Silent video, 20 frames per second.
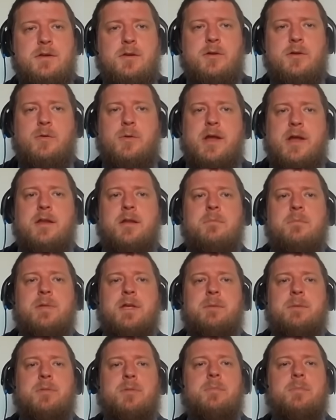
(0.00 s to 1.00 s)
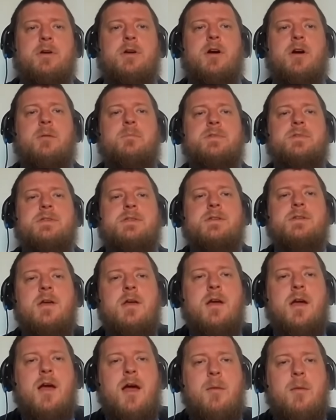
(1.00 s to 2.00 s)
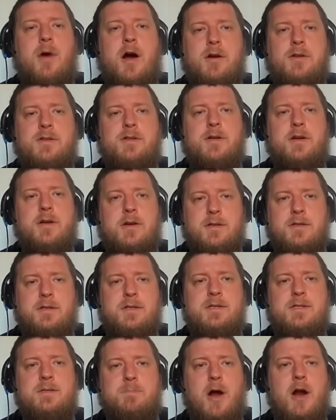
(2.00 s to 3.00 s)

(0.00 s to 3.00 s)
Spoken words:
the Ukrainian people becomes a martyr in these